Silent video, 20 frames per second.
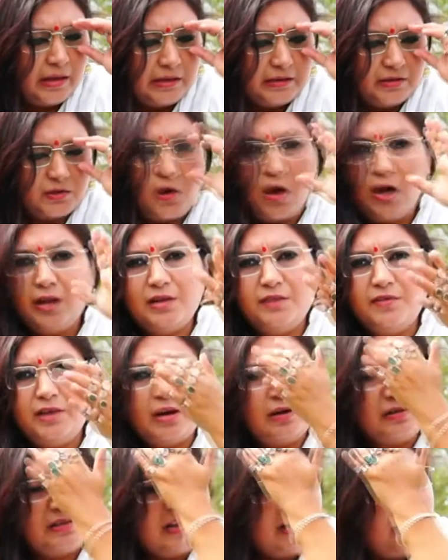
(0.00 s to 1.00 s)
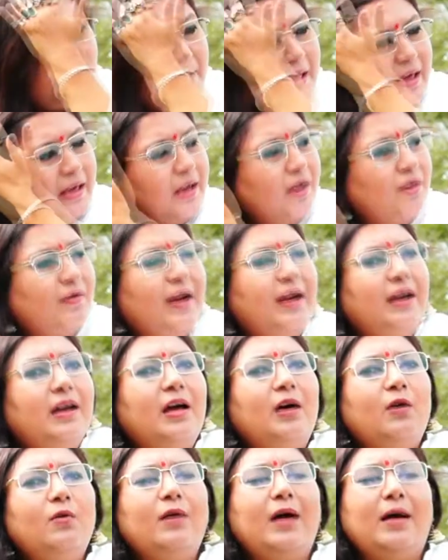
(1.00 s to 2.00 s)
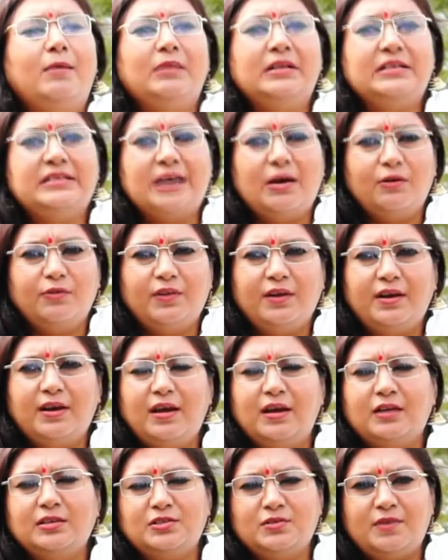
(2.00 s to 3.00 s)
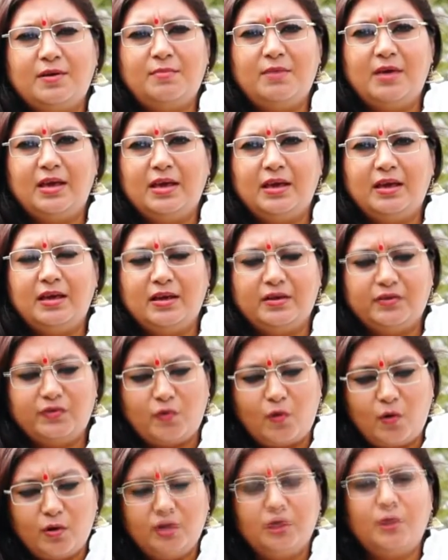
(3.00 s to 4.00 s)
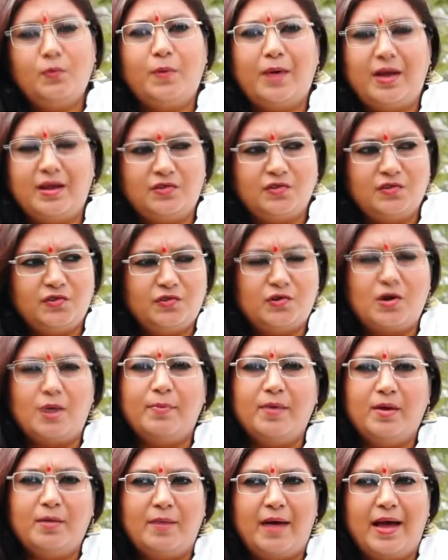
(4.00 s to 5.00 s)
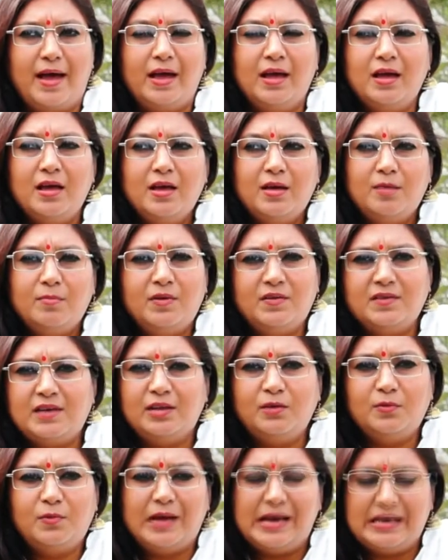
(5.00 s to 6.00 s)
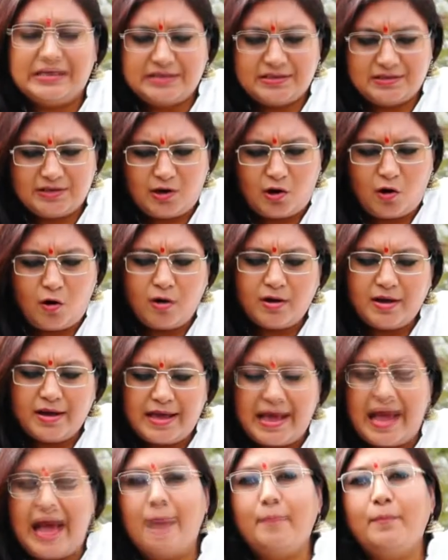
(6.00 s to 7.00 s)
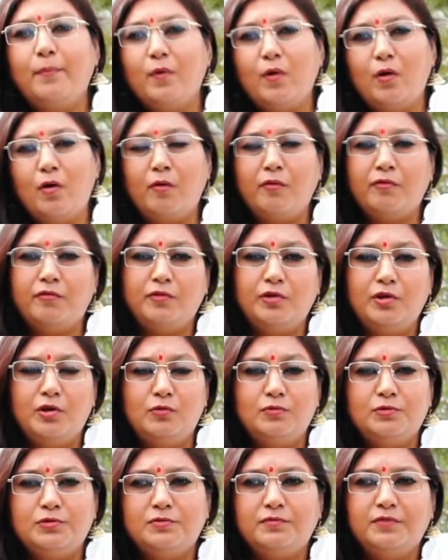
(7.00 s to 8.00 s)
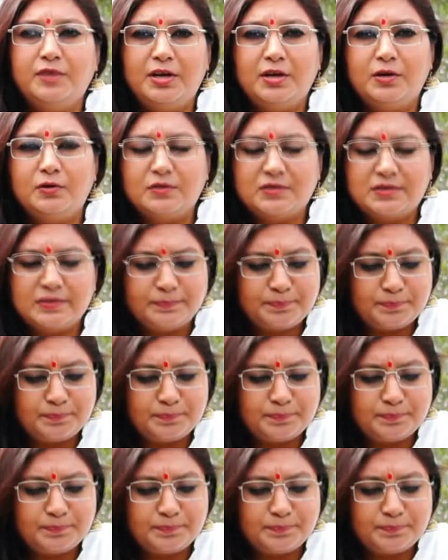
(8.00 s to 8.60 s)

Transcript: So all the videos that I'm making right now, I'm in South India, so I'm making it on the way, just stopping by, because otherwise there's a long gap of the YouTube videos.